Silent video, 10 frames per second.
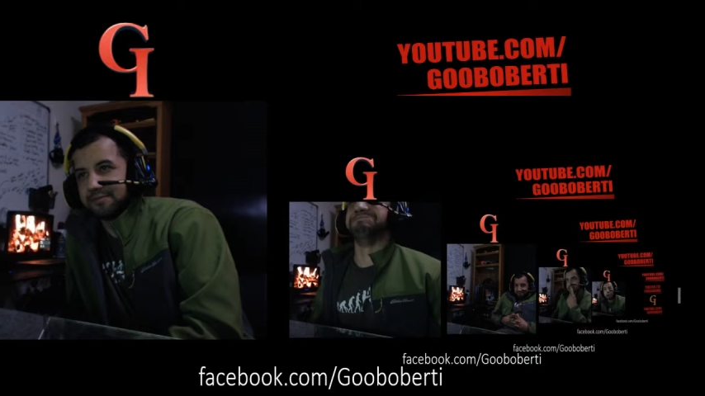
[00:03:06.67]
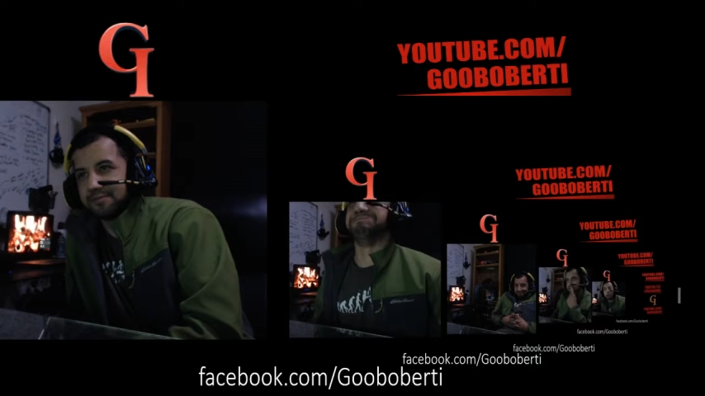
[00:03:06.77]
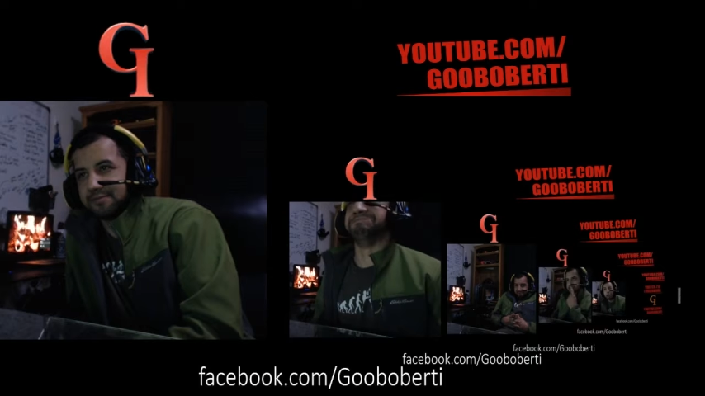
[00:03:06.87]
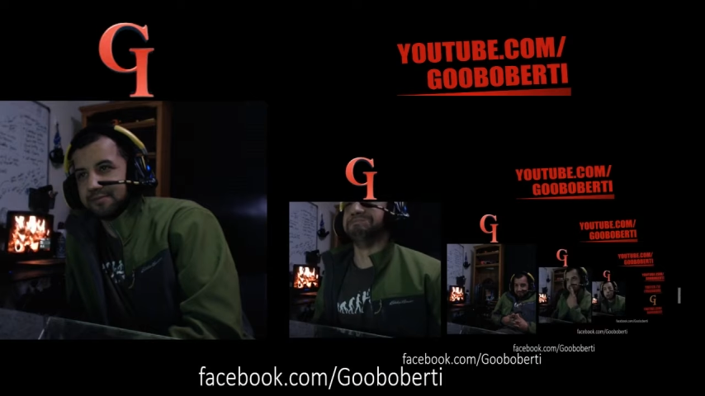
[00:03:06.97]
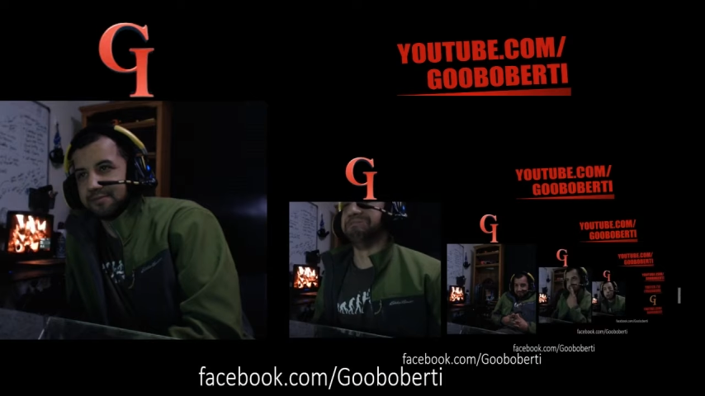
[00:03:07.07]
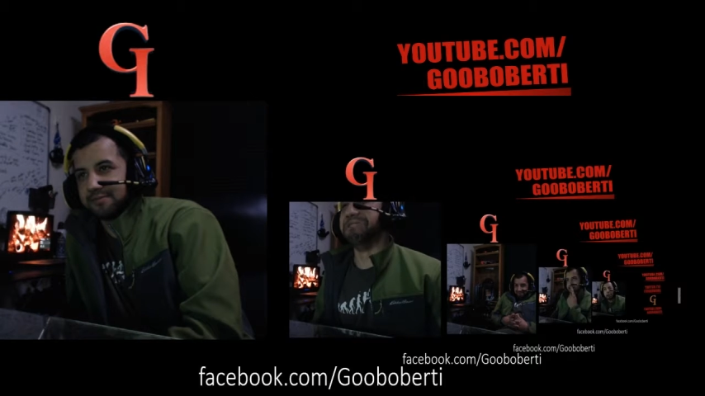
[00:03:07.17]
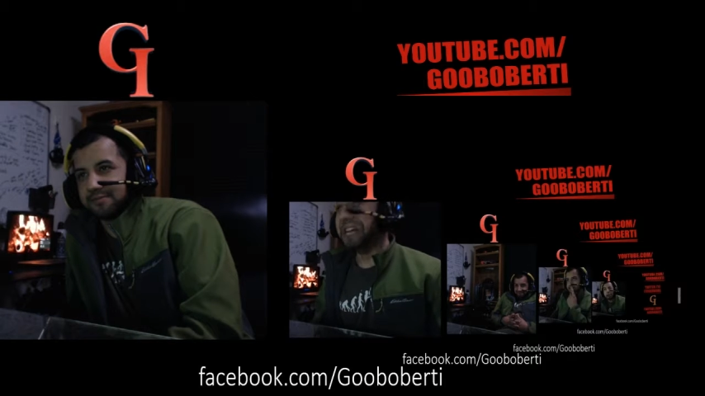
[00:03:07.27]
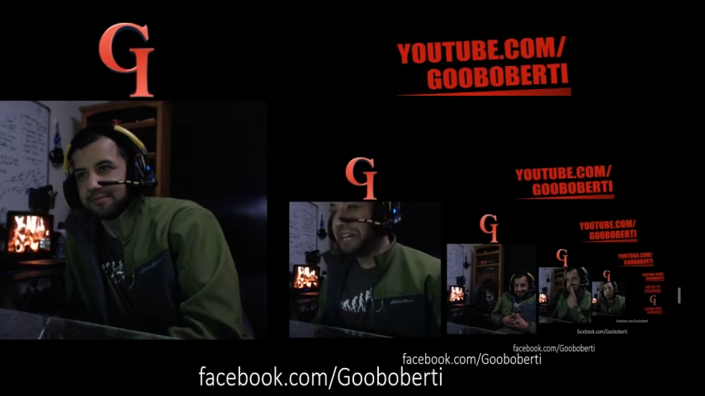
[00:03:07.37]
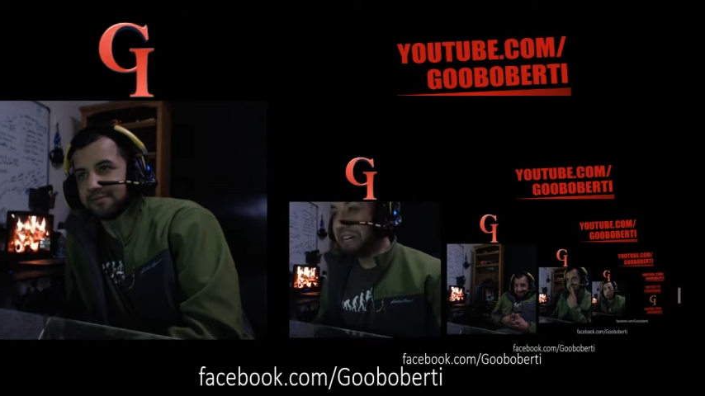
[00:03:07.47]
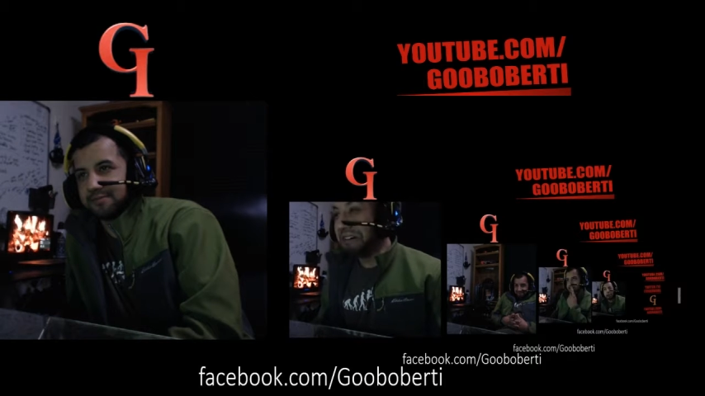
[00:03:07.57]

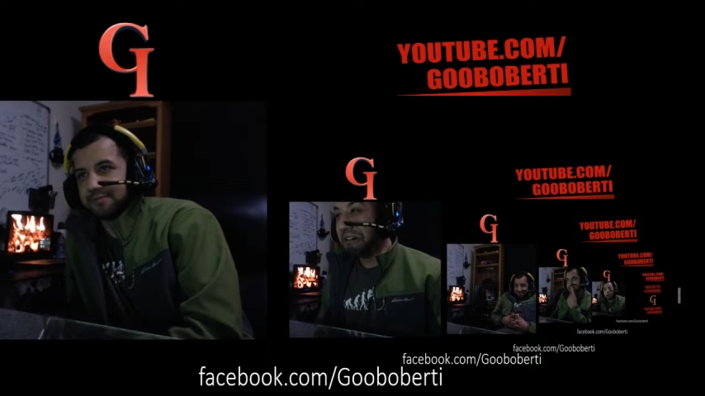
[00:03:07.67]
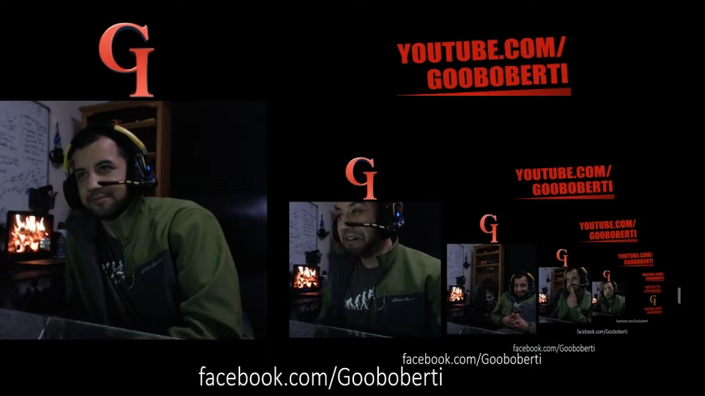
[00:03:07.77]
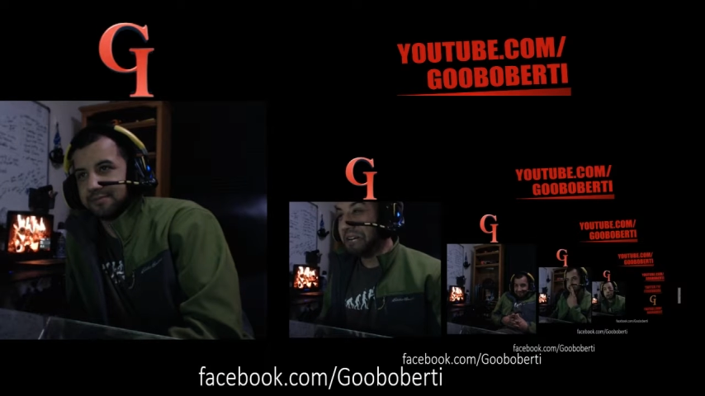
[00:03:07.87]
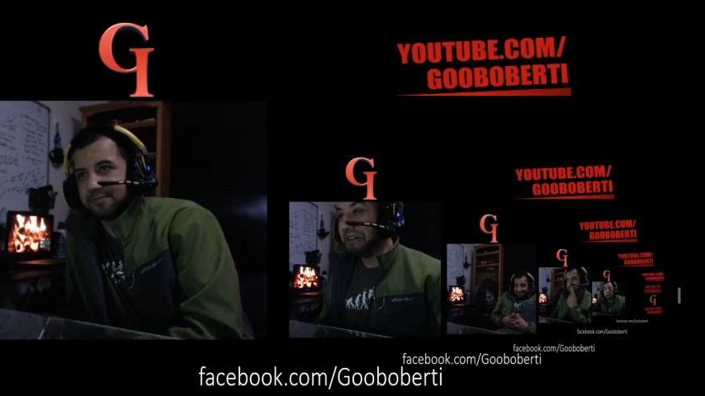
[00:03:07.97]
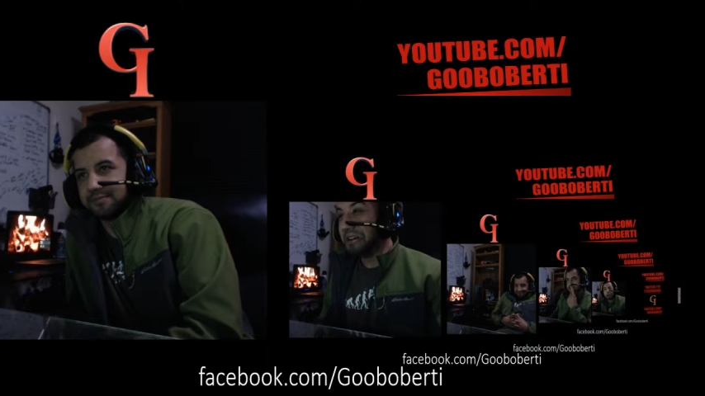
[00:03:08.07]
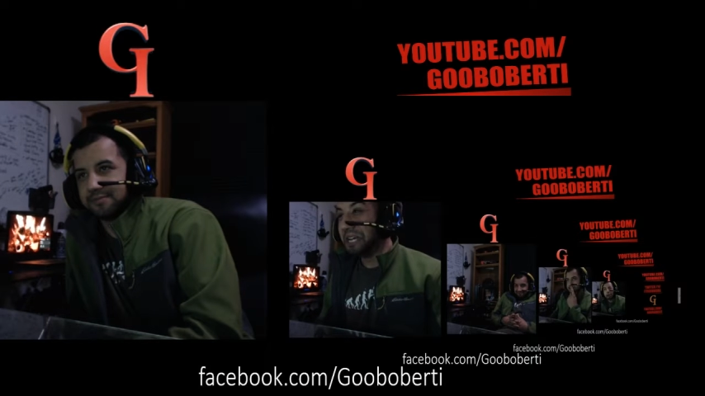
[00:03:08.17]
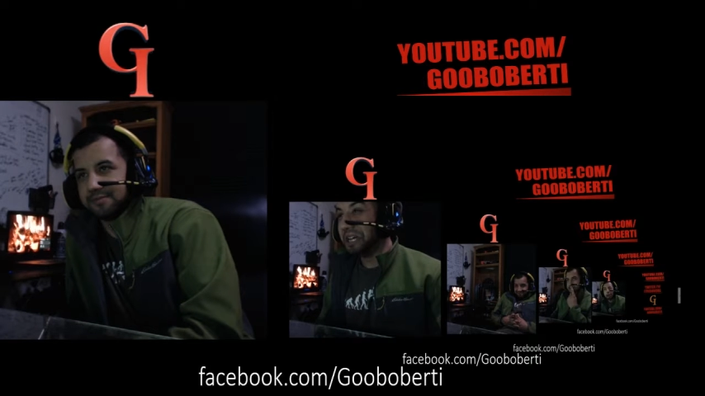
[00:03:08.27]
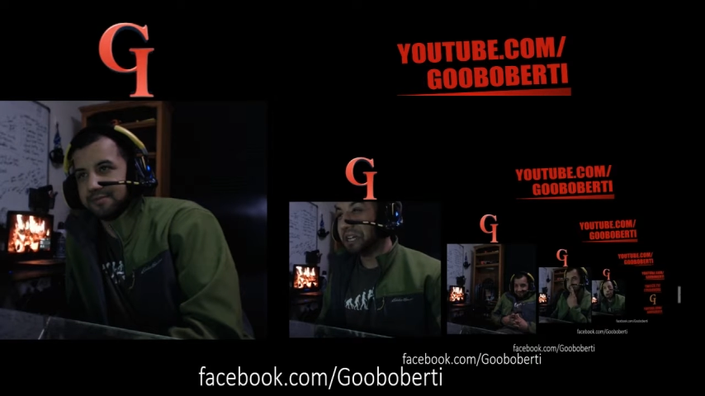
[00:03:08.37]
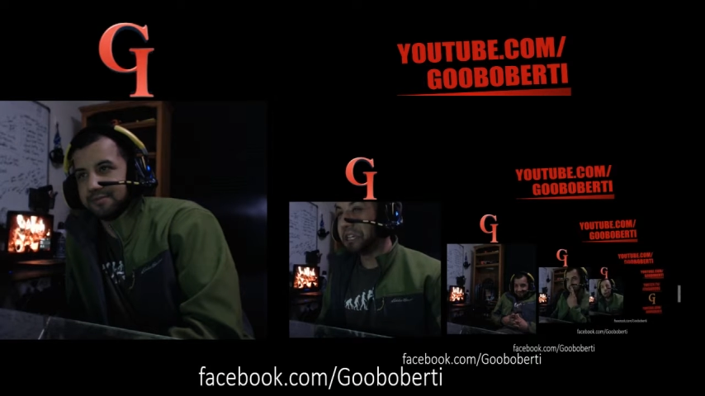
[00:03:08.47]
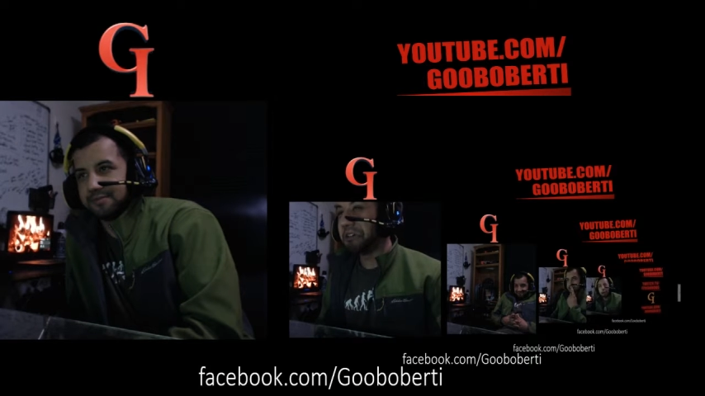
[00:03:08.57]

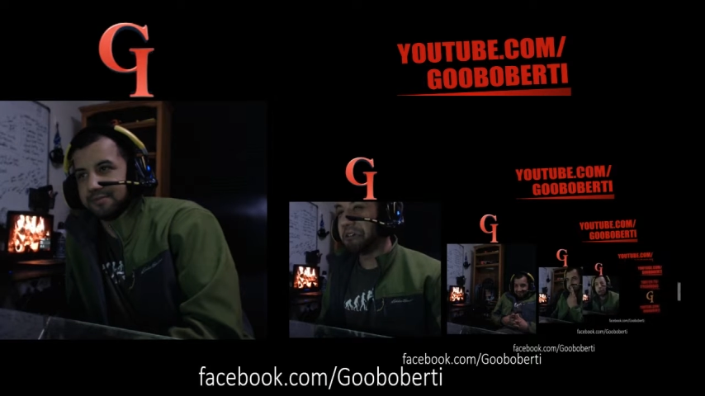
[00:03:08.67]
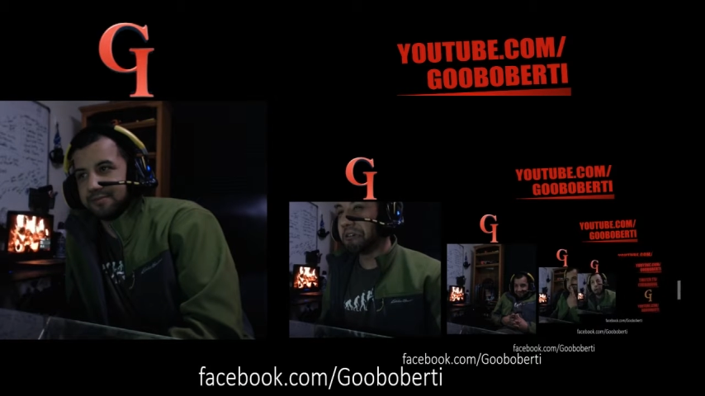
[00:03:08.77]
[no speech]